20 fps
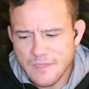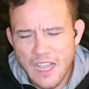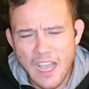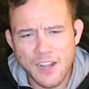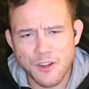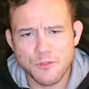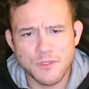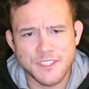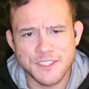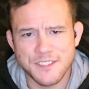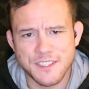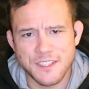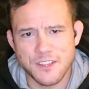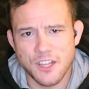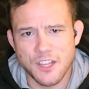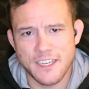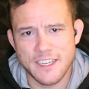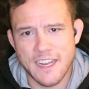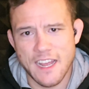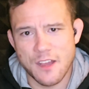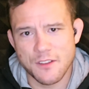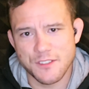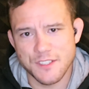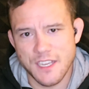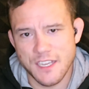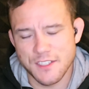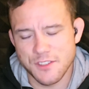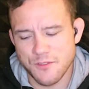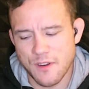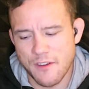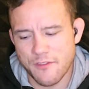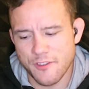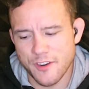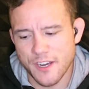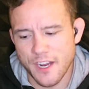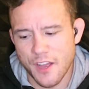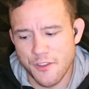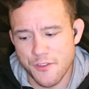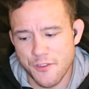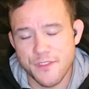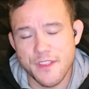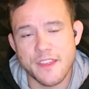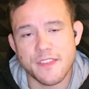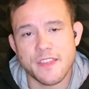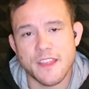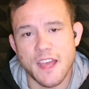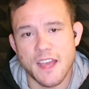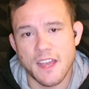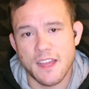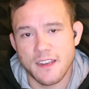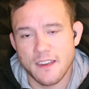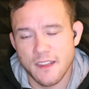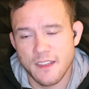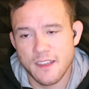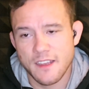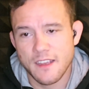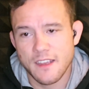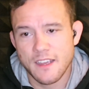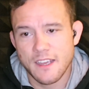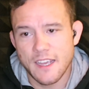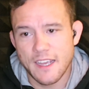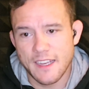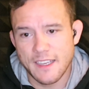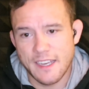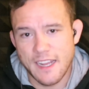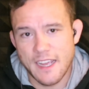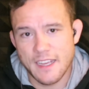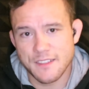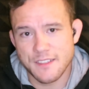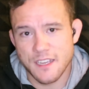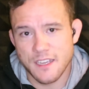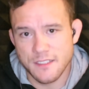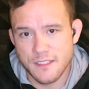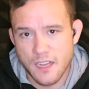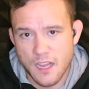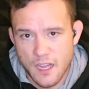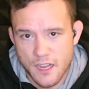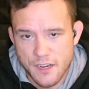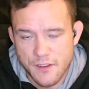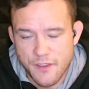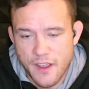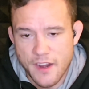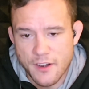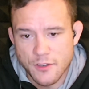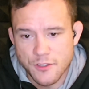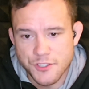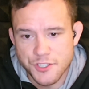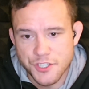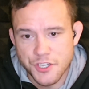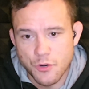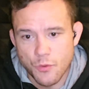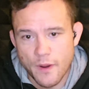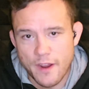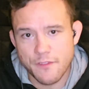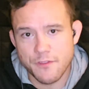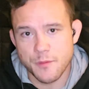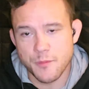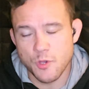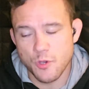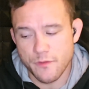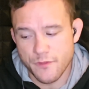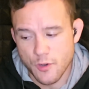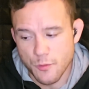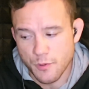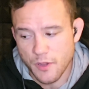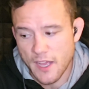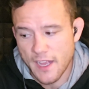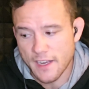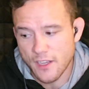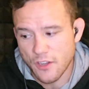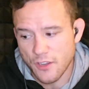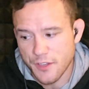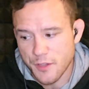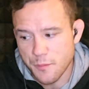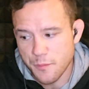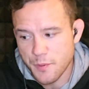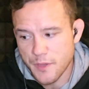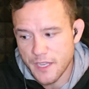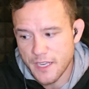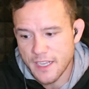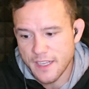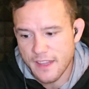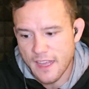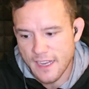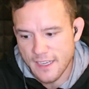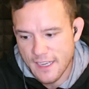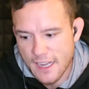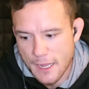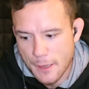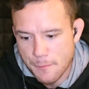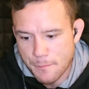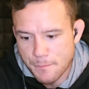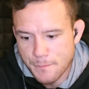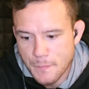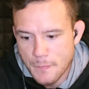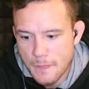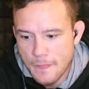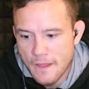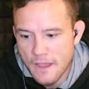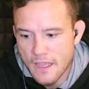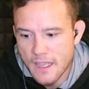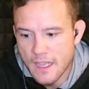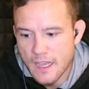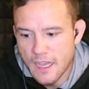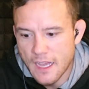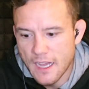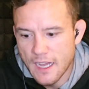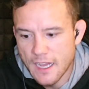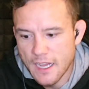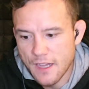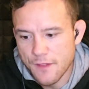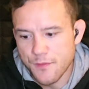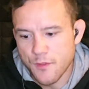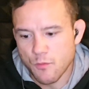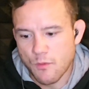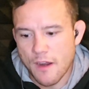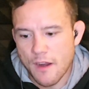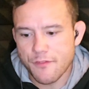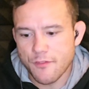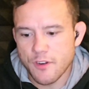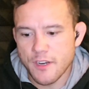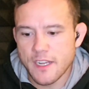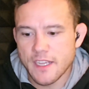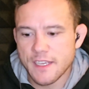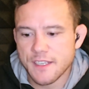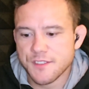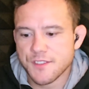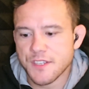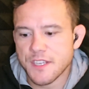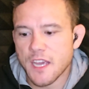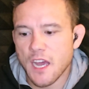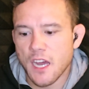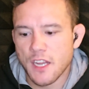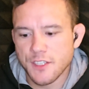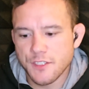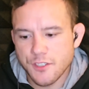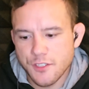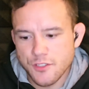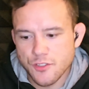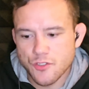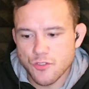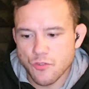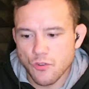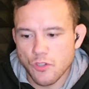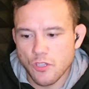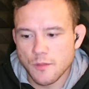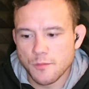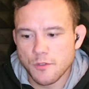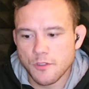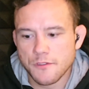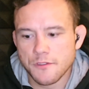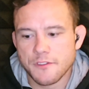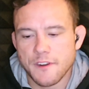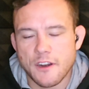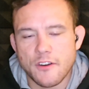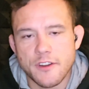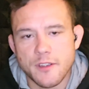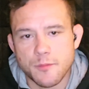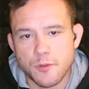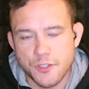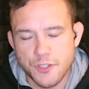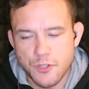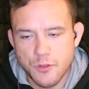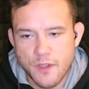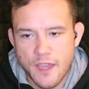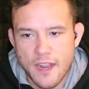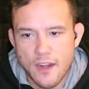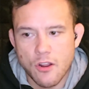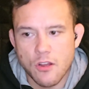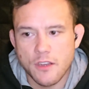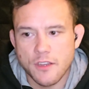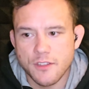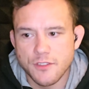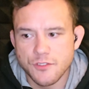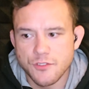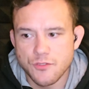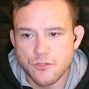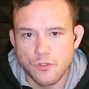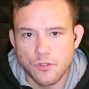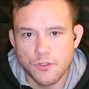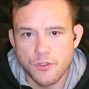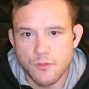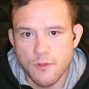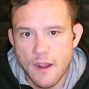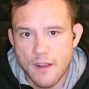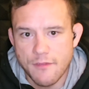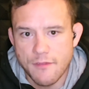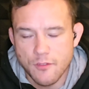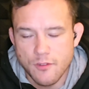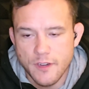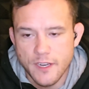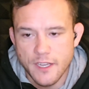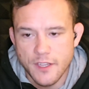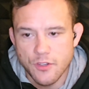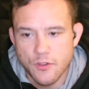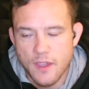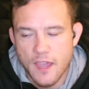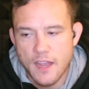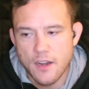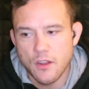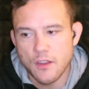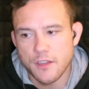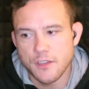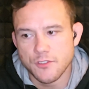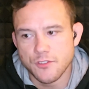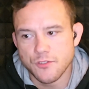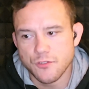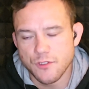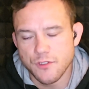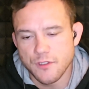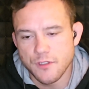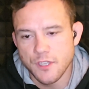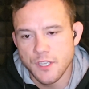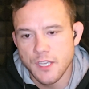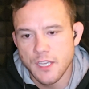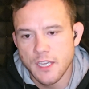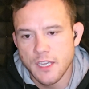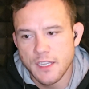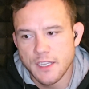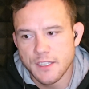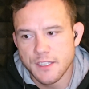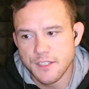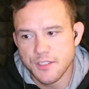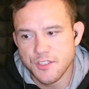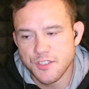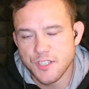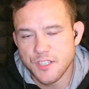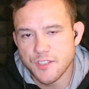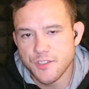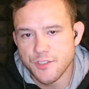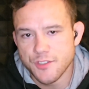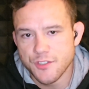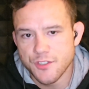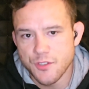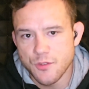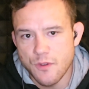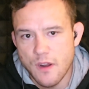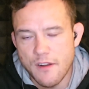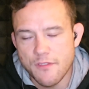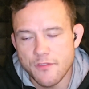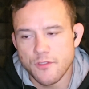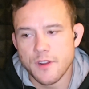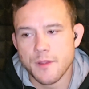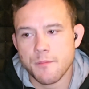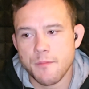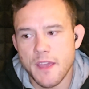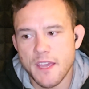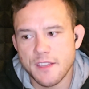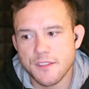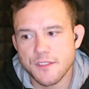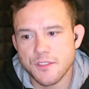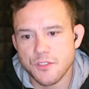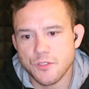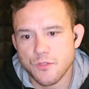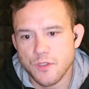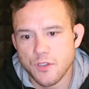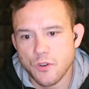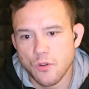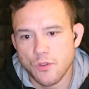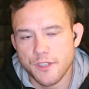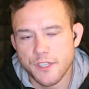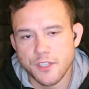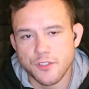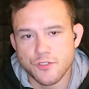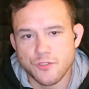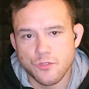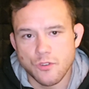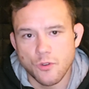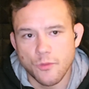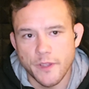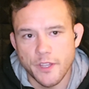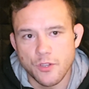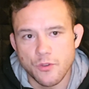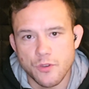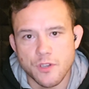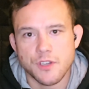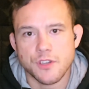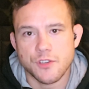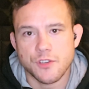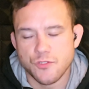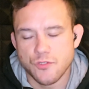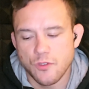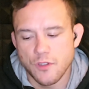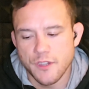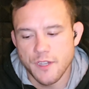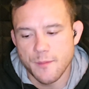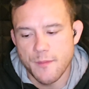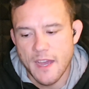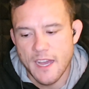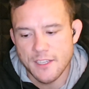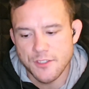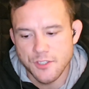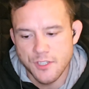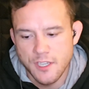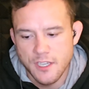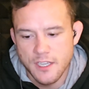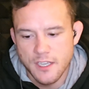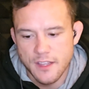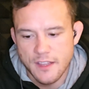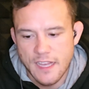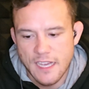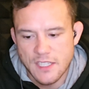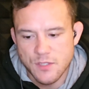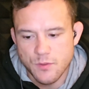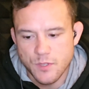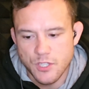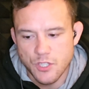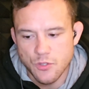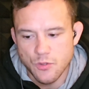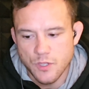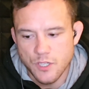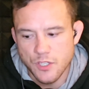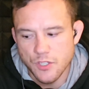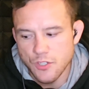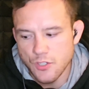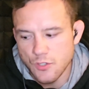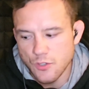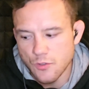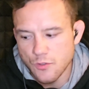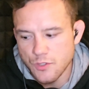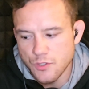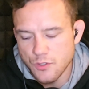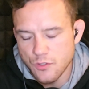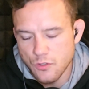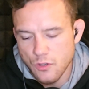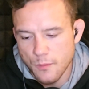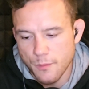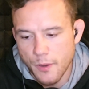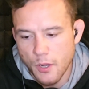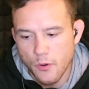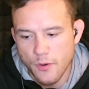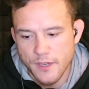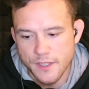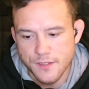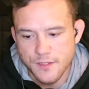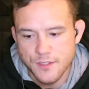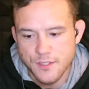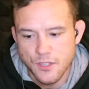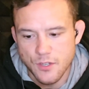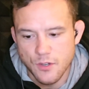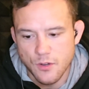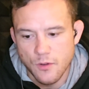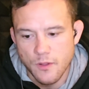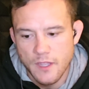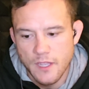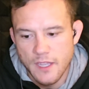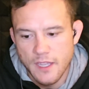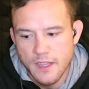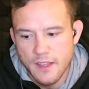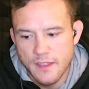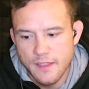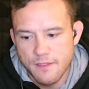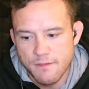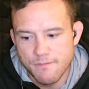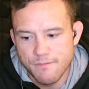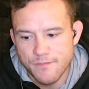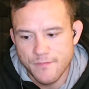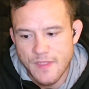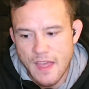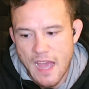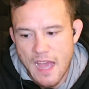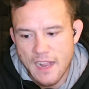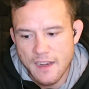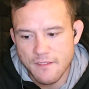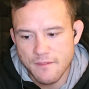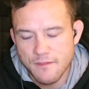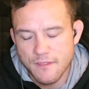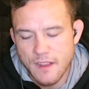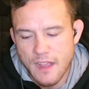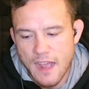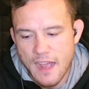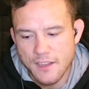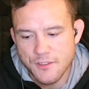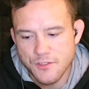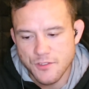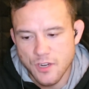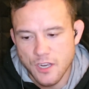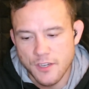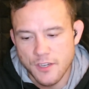I don't really see a lot of downsides to refereeing other than that it takes a ton of energy away from you if you're planning on competing that day. The referee is the uncontrollable variable. You cannot control the referee. You cannot control the decisions the referee makes. You can only control what you can control in the match. That's what you can do to your opponent. So that extra